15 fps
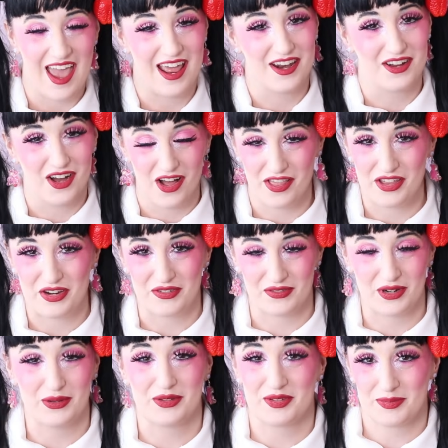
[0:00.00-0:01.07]
and gothic
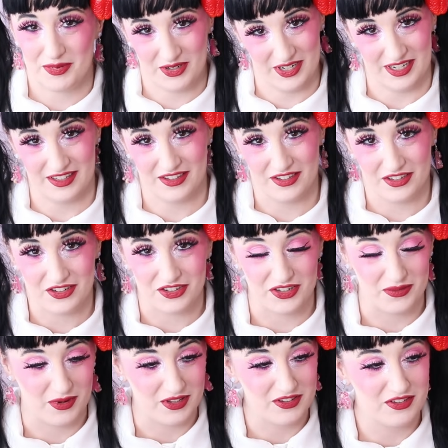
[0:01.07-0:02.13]
rose prints. She
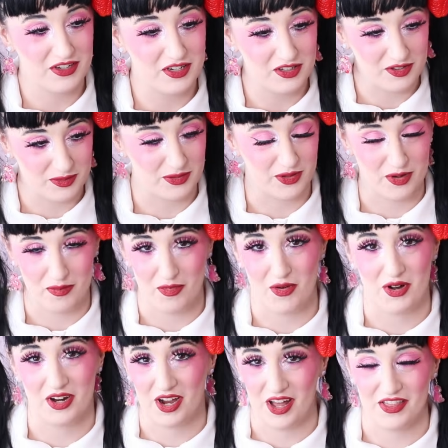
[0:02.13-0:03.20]
wants to explore
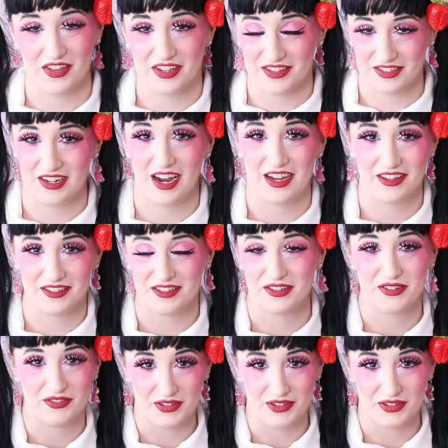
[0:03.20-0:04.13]
more gothic styles in the